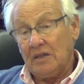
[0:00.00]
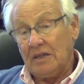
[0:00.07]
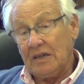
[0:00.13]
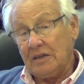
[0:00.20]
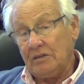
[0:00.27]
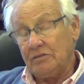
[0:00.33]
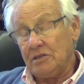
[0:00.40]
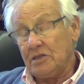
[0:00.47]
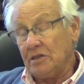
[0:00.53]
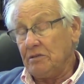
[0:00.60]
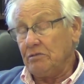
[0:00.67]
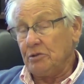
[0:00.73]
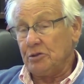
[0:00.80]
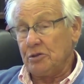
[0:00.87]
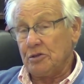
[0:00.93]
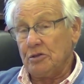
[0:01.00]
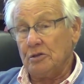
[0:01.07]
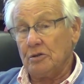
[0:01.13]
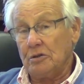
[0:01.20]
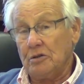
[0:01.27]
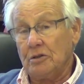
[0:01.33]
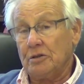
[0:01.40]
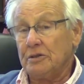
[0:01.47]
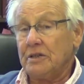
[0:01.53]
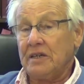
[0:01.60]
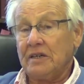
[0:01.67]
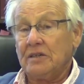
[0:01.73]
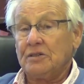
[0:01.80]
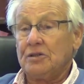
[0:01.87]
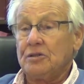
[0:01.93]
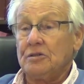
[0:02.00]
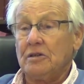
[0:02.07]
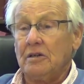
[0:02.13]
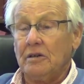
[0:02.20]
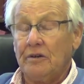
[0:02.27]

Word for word: That was a Woods Hole connection.